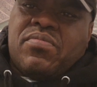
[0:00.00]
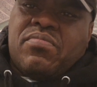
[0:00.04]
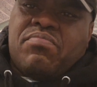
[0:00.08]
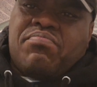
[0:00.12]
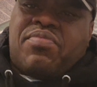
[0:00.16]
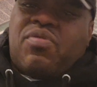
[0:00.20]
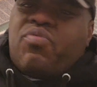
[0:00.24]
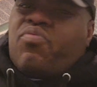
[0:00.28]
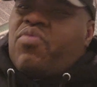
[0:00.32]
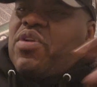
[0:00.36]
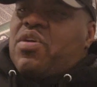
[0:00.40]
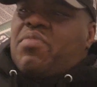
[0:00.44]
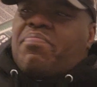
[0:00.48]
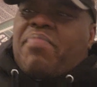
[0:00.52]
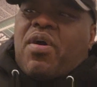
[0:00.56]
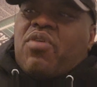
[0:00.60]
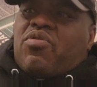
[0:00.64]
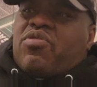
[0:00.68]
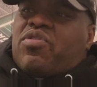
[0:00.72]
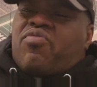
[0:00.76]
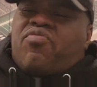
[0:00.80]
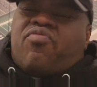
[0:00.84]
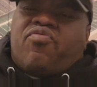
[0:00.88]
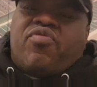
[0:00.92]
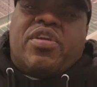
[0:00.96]
But what
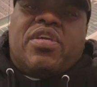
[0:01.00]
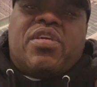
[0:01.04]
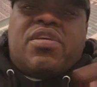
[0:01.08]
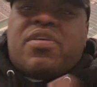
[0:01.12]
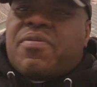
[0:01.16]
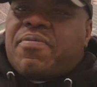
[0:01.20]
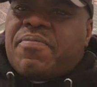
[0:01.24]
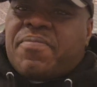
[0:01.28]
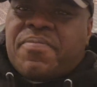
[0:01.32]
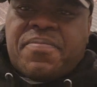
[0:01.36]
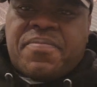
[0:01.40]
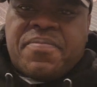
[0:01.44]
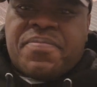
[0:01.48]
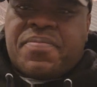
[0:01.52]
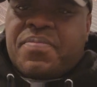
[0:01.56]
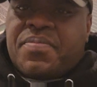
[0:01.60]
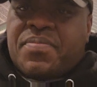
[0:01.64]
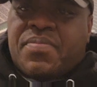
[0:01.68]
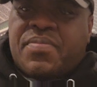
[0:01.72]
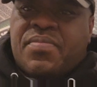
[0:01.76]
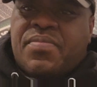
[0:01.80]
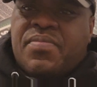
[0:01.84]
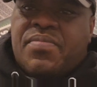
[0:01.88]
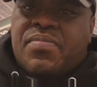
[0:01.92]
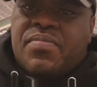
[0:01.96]
about Kareem?
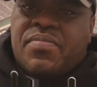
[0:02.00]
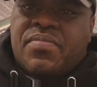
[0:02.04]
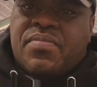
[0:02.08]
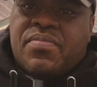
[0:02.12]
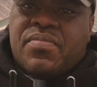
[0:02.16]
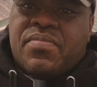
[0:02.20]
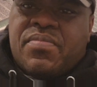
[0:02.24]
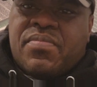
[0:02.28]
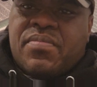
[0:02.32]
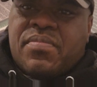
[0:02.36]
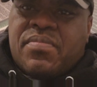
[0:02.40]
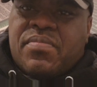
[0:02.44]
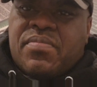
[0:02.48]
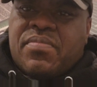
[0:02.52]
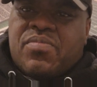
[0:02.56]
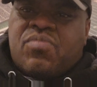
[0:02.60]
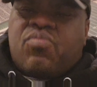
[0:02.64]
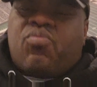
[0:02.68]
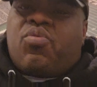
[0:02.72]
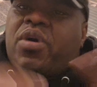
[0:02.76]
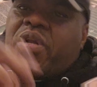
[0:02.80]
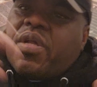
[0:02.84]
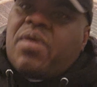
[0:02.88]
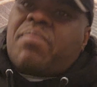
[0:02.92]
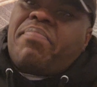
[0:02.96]

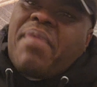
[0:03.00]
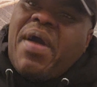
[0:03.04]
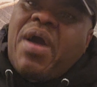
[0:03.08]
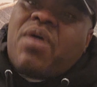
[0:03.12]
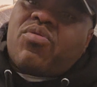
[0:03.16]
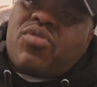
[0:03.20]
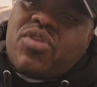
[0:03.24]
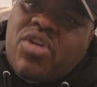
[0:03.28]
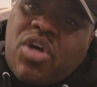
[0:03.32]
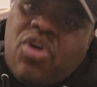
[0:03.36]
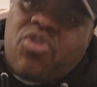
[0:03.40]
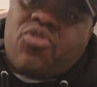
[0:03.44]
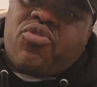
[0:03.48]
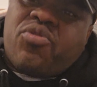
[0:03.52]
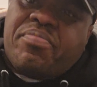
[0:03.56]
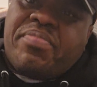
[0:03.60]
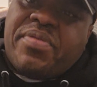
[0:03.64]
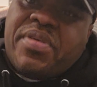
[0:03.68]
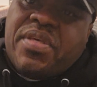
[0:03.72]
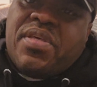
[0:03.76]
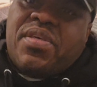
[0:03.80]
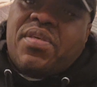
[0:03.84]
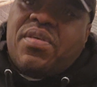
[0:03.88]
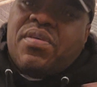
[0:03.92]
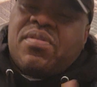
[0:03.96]
What about
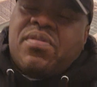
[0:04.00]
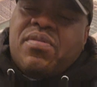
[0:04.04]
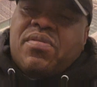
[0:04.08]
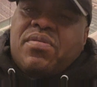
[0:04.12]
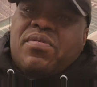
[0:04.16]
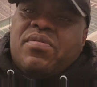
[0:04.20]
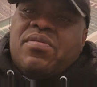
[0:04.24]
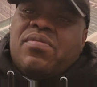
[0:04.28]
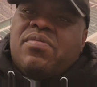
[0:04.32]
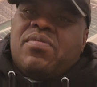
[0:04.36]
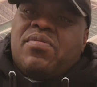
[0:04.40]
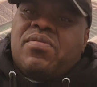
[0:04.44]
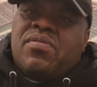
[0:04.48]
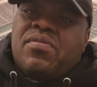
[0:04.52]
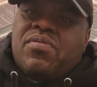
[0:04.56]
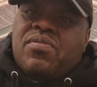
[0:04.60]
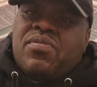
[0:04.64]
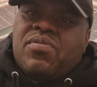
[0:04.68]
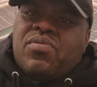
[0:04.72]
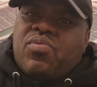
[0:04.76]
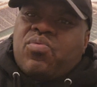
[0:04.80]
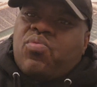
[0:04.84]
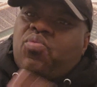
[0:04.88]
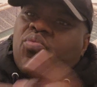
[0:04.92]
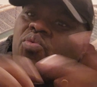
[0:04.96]
Kobe?
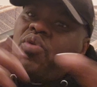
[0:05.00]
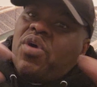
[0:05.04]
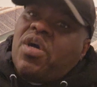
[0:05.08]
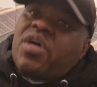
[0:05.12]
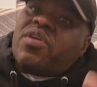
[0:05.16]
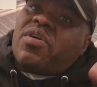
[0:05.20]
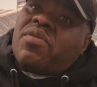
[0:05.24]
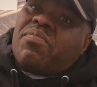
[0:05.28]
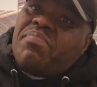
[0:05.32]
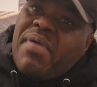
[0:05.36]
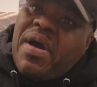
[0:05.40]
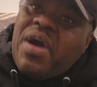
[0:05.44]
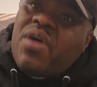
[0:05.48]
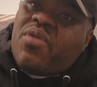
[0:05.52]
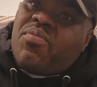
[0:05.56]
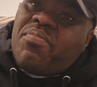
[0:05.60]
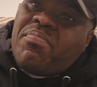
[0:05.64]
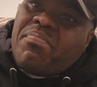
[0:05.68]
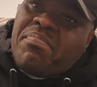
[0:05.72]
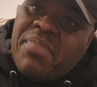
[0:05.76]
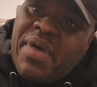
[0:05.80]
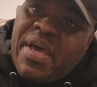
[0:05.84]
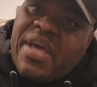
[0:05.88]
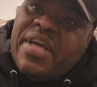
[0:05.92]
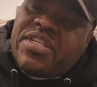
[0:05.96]
What about
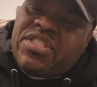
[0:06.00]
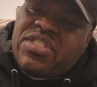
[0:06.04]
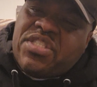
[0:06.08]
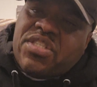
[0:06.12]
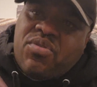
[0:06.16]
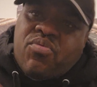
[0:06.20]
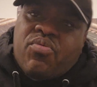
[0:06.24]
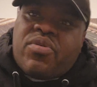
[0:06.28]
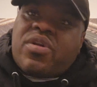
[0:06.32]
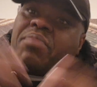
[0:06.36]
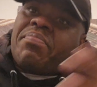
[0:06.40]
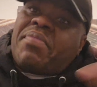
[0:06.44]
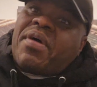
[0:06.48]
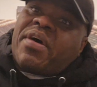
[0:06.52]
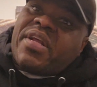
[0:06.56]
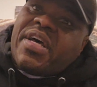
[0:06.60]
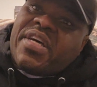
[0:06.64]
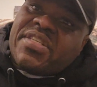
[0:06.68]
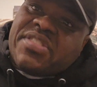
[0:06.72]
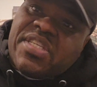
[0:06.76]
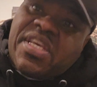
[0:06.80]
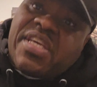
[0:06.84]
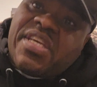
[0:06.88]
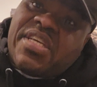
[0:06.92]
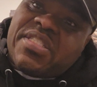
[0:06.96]
Magic? What about
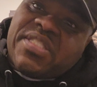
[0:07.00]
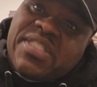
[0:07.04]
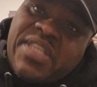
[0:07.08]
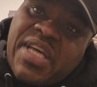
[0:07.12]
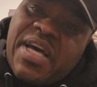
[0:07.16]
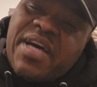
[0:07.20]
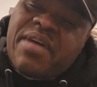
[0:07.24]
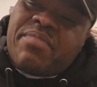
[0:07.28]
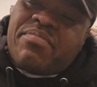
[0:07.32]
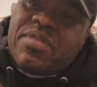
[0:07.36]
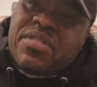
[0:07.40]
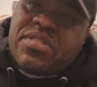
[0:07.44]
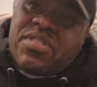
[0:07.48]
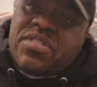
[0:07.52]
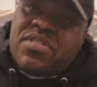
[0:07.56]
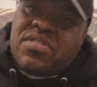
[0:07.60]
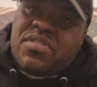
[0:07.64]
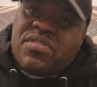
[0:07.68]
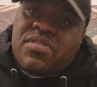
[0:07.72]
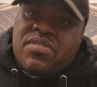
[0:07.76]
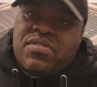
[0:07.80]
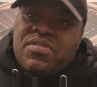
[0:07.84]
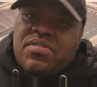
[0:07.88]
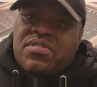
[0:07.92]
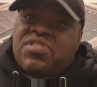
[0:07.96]
Isaiah
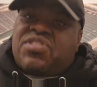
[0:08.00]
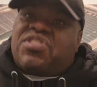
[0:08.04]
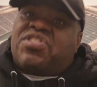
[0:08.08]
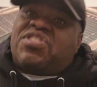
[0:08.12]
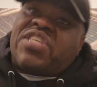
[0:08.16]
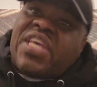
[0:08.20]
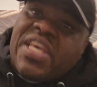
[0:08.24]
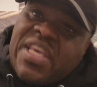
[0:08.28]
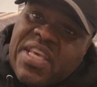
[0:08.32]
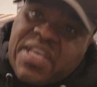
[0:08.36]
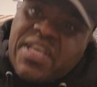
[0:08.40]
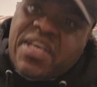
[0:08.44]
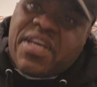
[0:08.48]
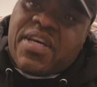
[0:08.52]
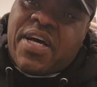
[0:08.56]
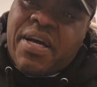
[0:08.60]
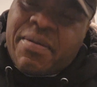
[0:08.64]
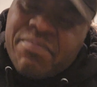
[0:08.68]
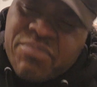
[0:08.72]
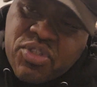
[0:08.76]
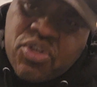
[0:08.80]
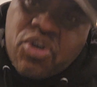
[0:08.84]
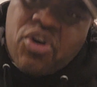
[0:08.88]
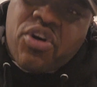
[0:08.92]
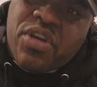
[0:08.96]
Thomas? Zeke,
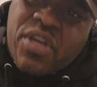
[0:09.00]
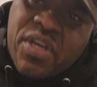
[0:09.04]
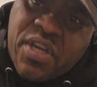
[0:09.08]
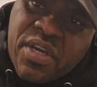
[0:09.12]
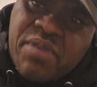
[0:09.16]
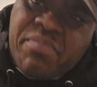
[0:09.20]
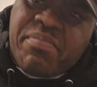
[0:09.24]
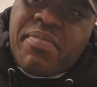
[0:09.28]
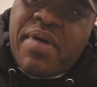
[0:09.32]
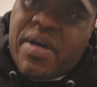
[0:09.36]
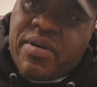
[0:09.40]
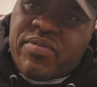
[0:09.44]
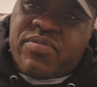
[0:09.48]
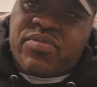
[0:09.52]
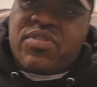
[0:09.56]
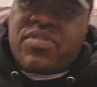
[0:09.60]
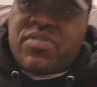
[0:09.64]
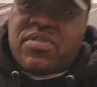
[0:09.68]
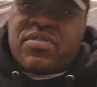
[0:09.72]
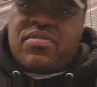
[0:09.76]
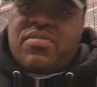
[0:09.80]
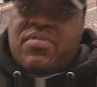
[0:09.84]
I'm talking about.